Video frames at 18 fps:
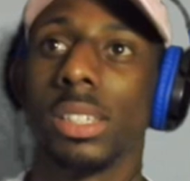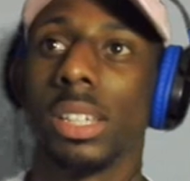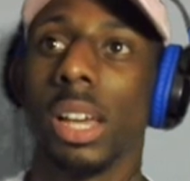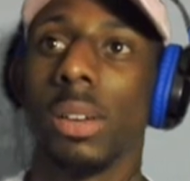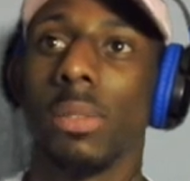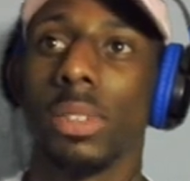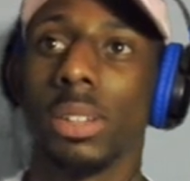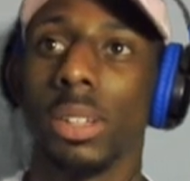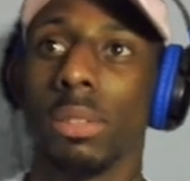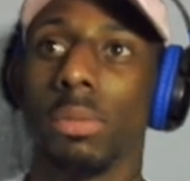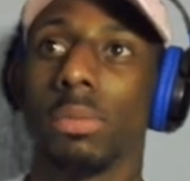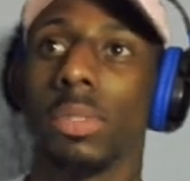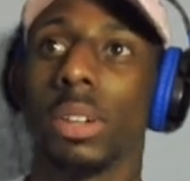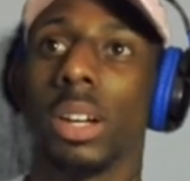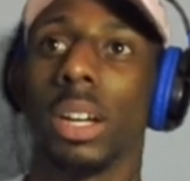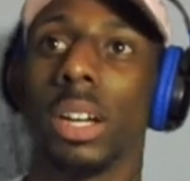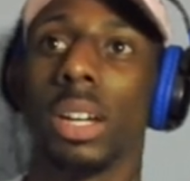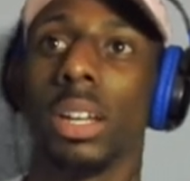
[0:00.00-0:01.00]

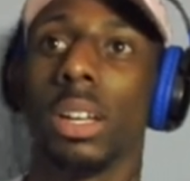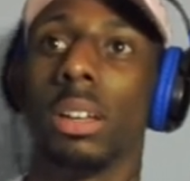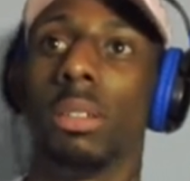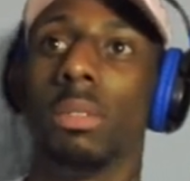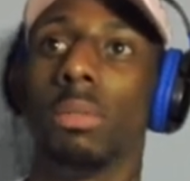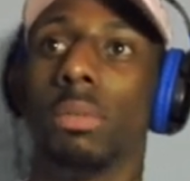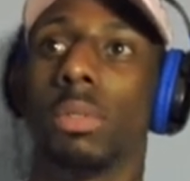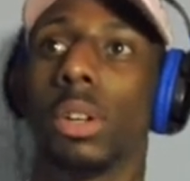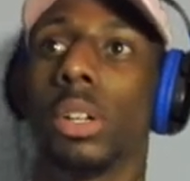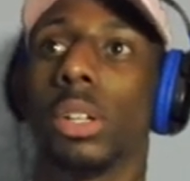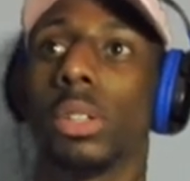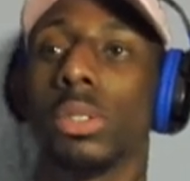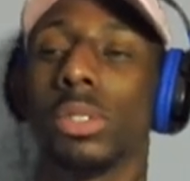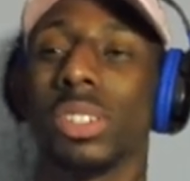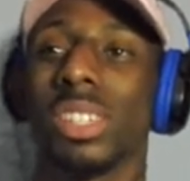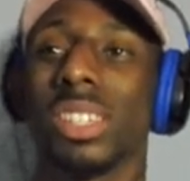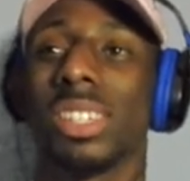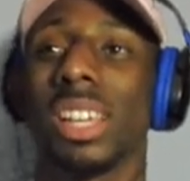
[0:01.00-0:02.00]
75, vertical
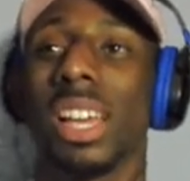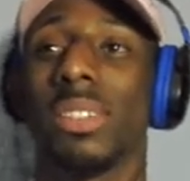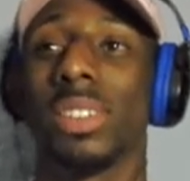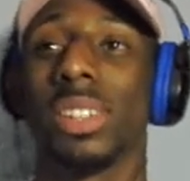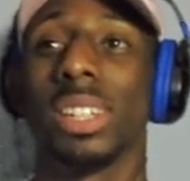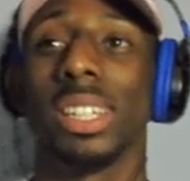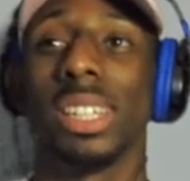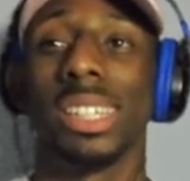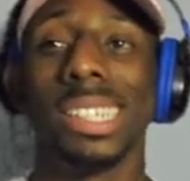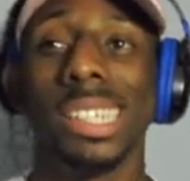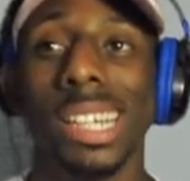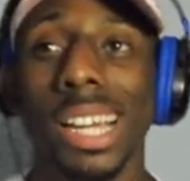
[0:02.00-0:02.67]
is 70,